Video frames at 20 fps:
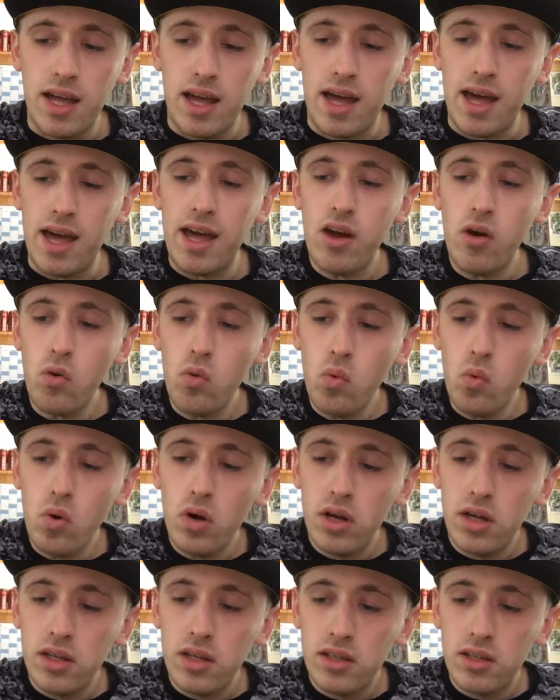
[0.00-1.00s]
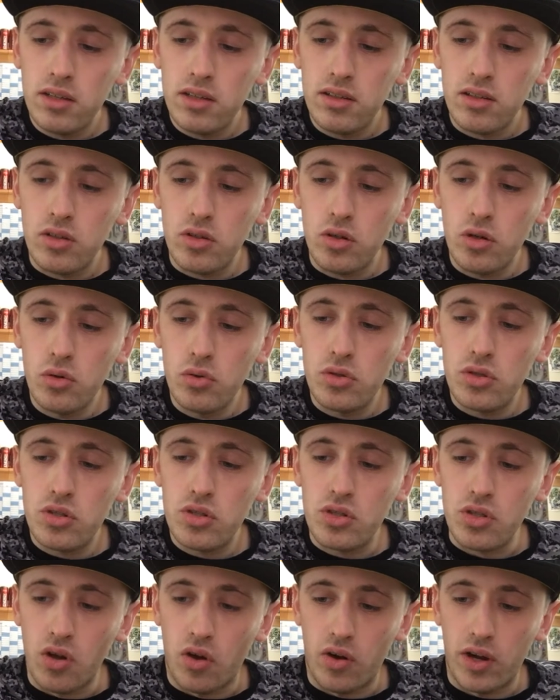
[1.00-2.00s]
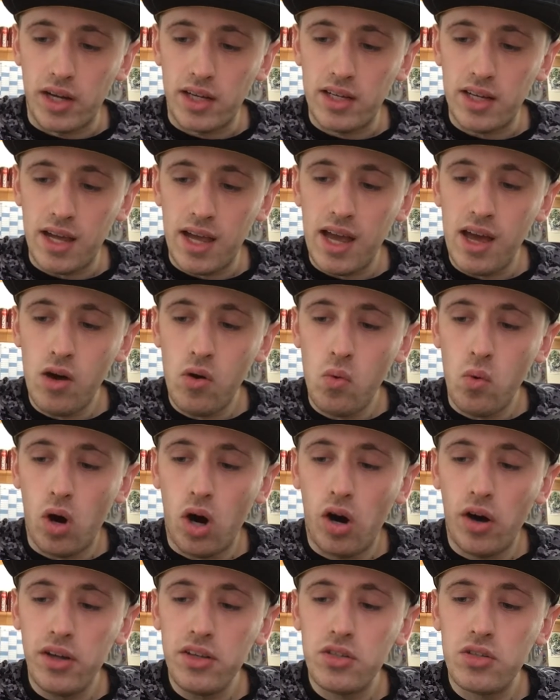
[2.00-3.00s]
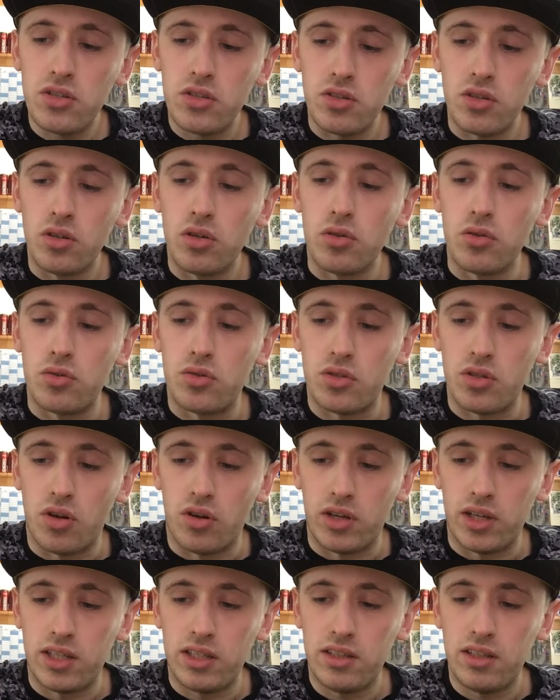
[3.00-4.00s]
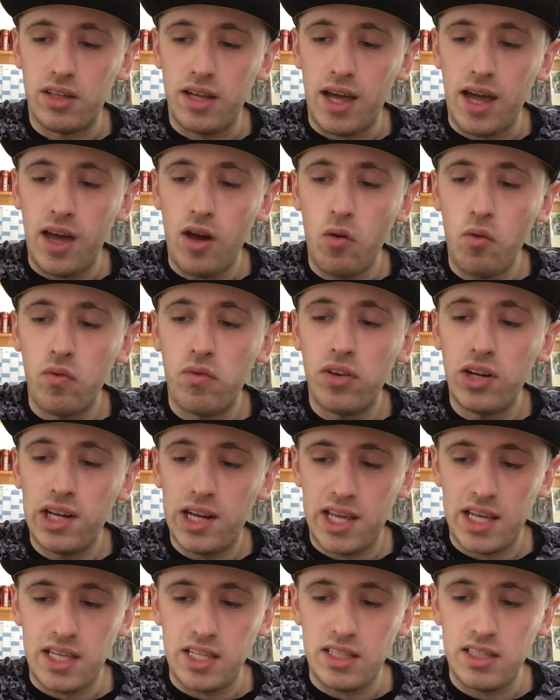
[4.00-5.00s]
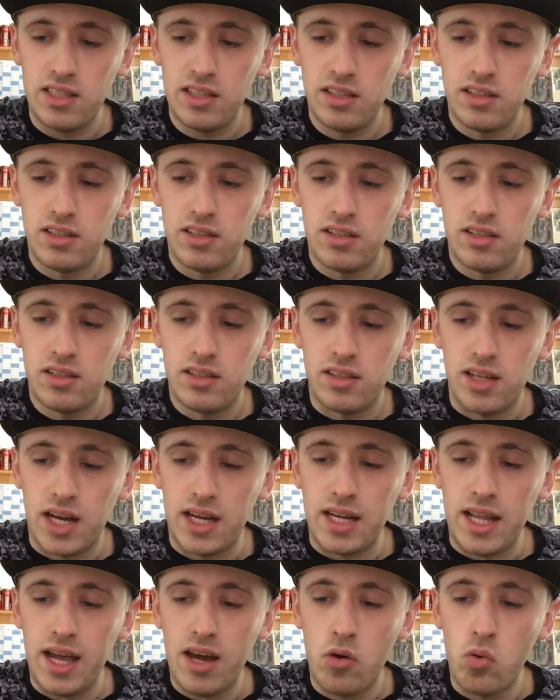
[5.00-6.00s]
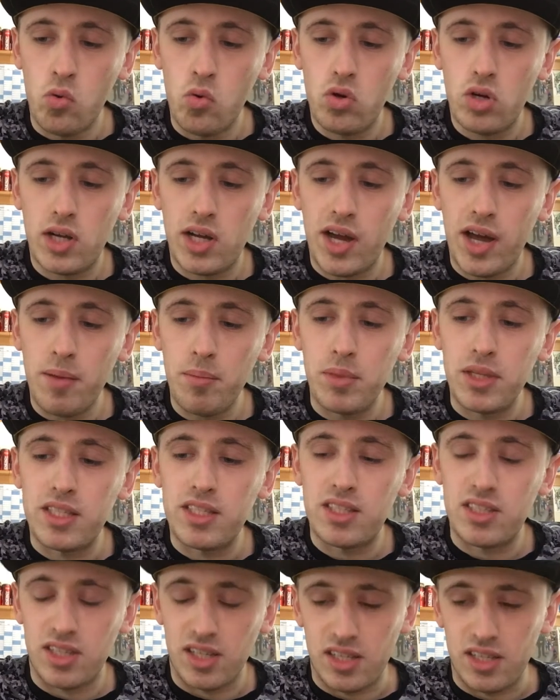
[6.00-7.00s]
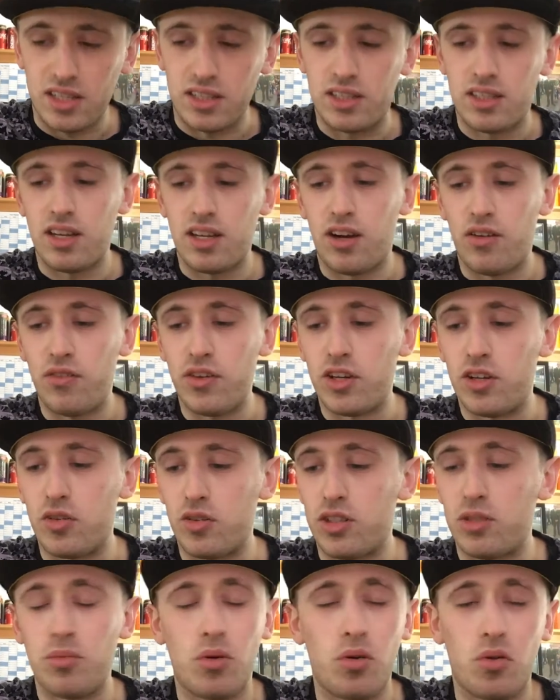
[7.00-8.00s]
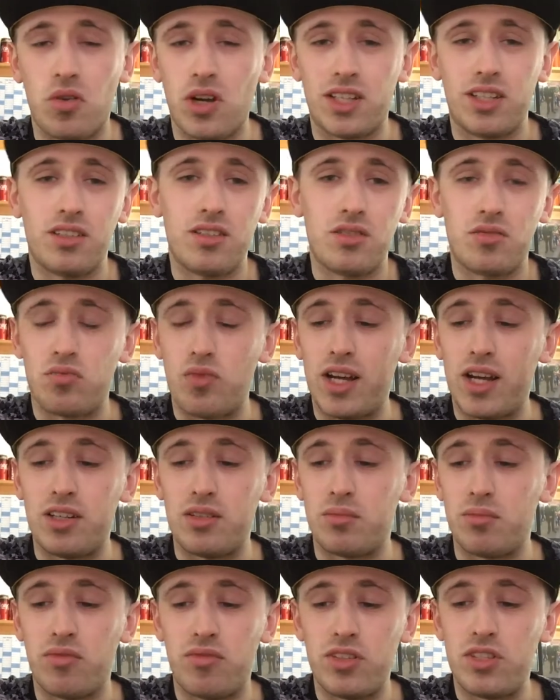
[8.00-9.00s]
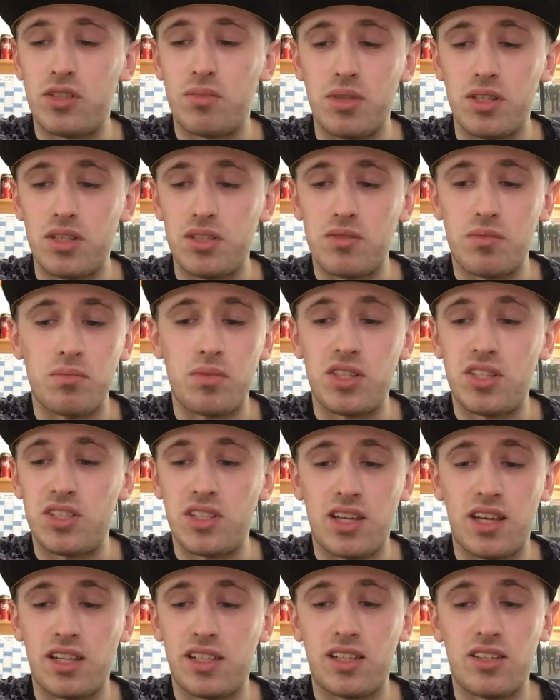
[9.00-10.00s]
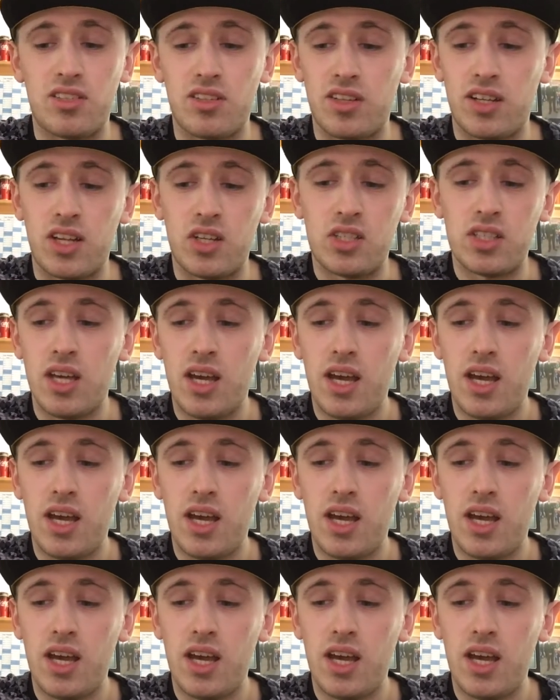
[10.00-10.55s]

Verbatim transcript: L-leucine, L-isoleucine, L-valine, and L-Carnitine. I think I've got them all correct. They're just random vitamins and BCAAs, I guess.